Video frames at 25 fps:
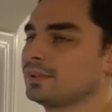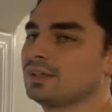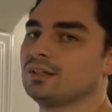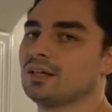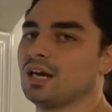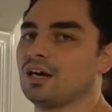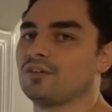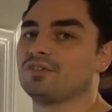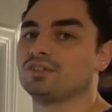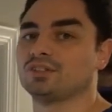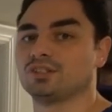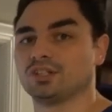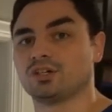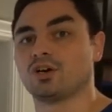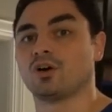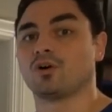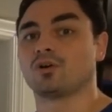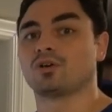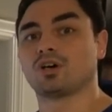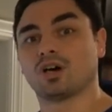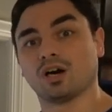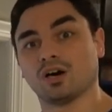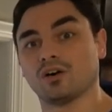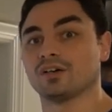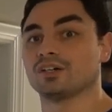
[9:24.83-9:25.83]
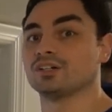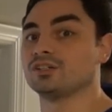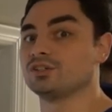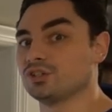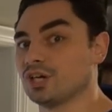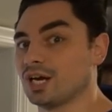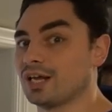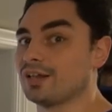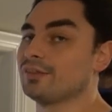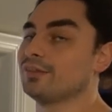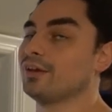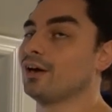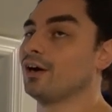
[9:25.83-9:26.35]
Now, if you did go current
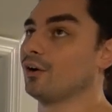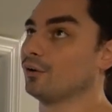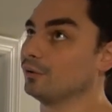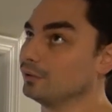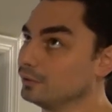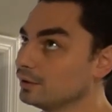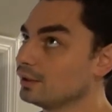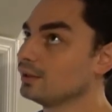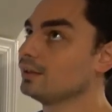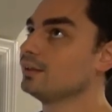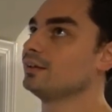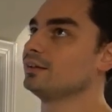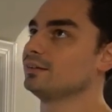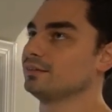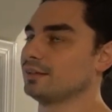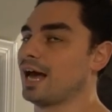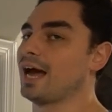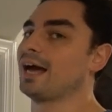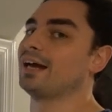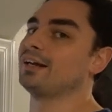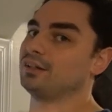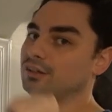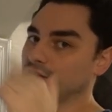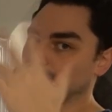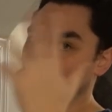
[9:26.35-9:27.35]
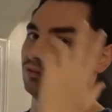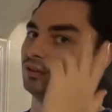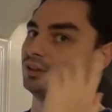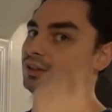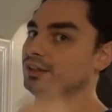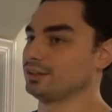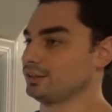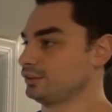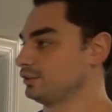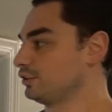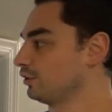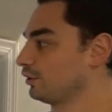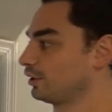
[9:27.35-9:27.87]
gen though, that you're really
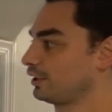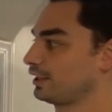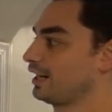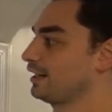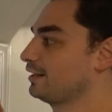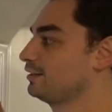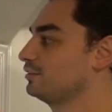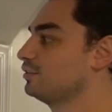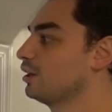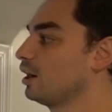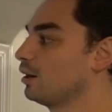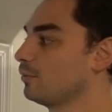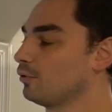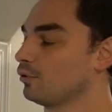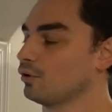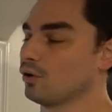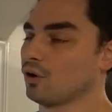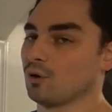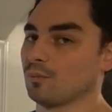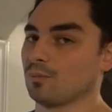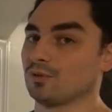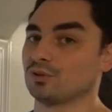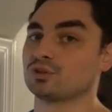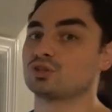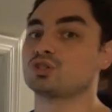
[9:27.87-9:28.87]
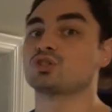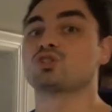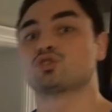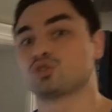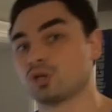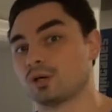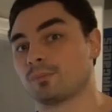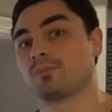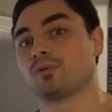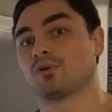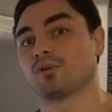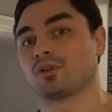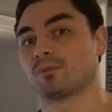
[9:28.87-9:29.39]
you're looking at double, almost
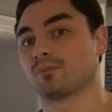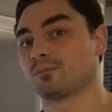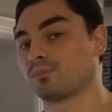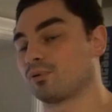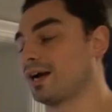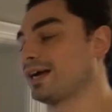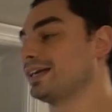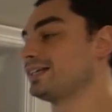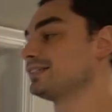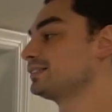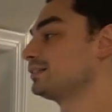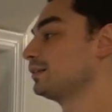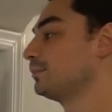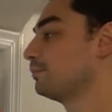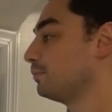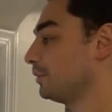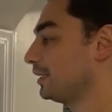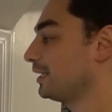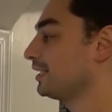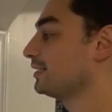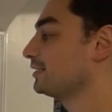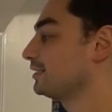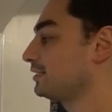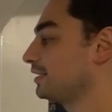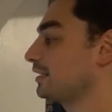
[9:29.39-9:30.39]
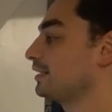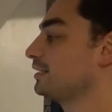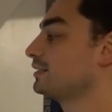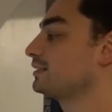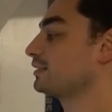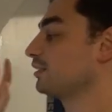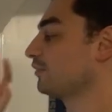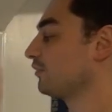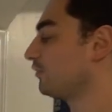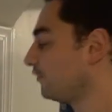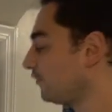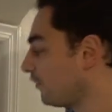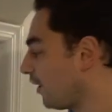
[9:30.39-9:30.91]
triple the price. The biggest thing is
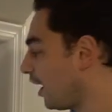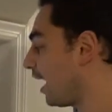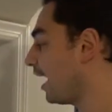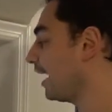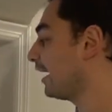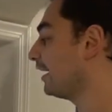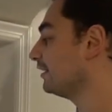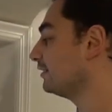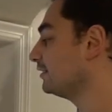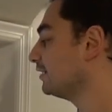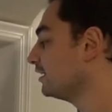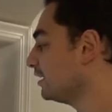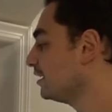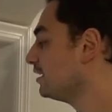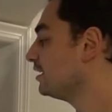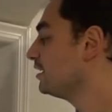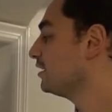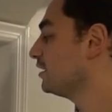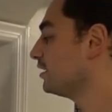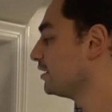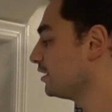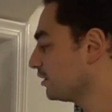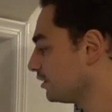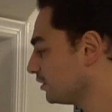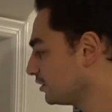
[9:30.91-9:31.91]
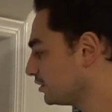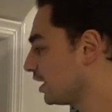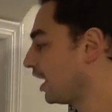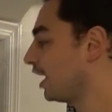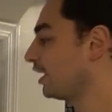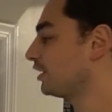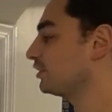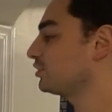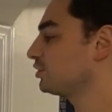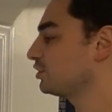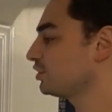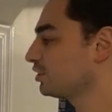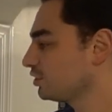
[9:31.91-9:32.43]
to find
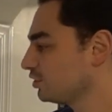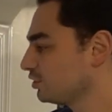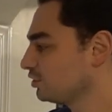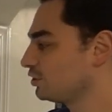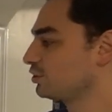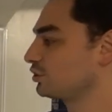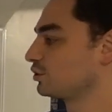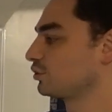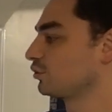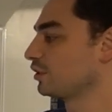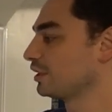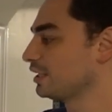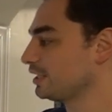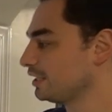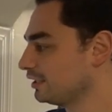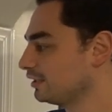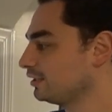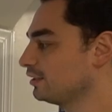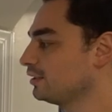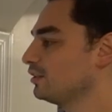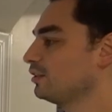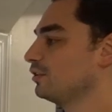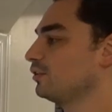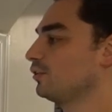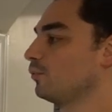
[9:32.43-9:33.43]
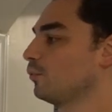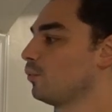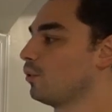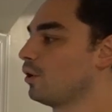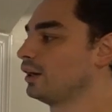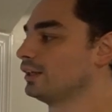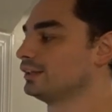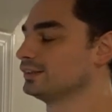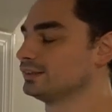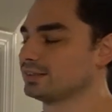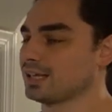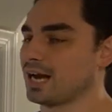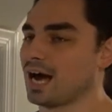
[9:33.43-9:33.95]
touch screen
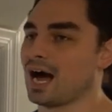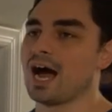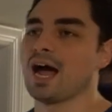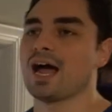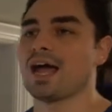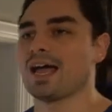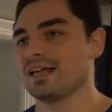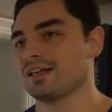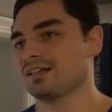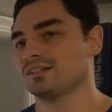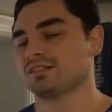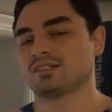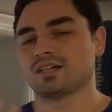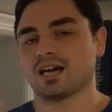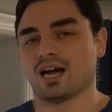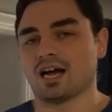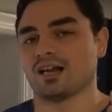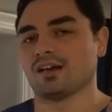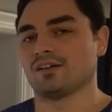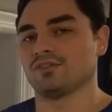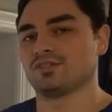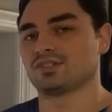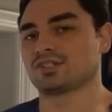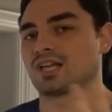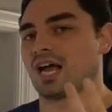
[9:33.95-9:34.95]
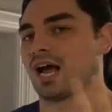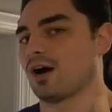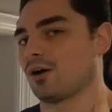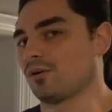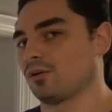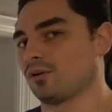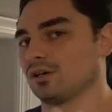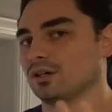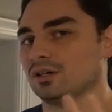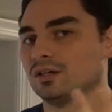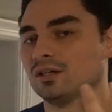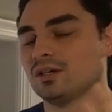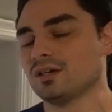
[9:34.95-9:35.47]
ones. I kind of
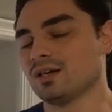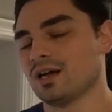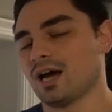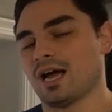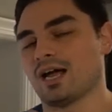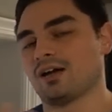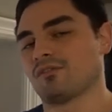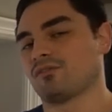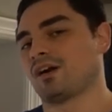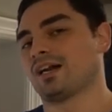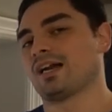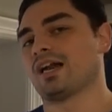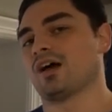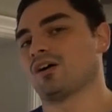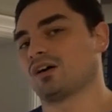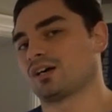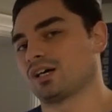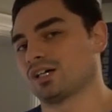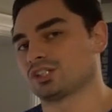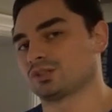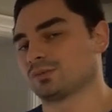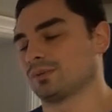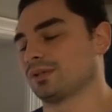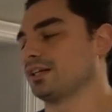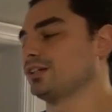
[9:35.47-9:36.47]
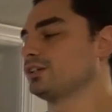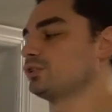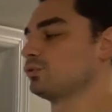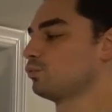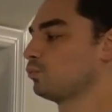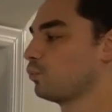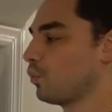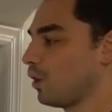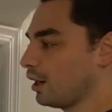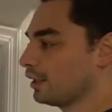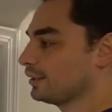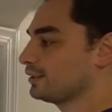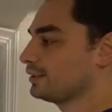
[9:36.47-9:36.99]
scour. I have right now a customer that is
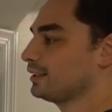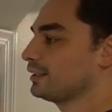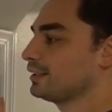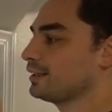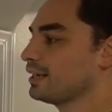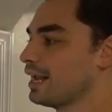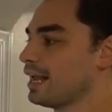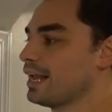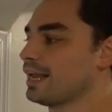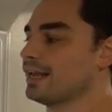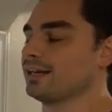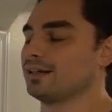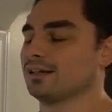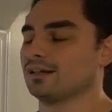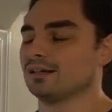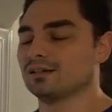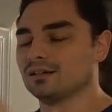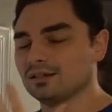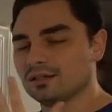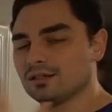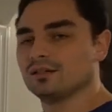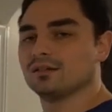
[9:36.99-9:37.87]
wanting an